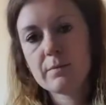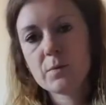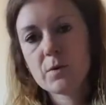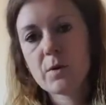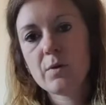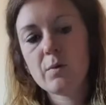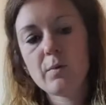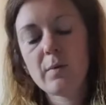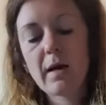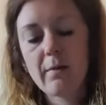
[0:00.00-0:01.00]
So
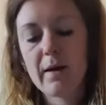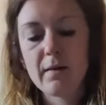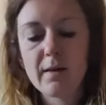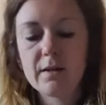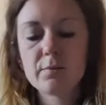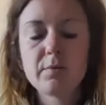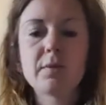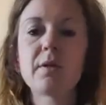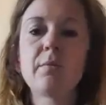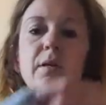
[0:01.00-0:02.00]
anyway, these ones
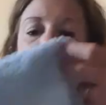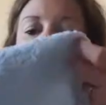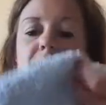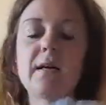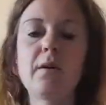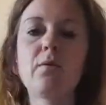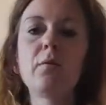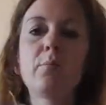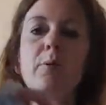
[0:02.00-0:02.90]
don't need any setting up.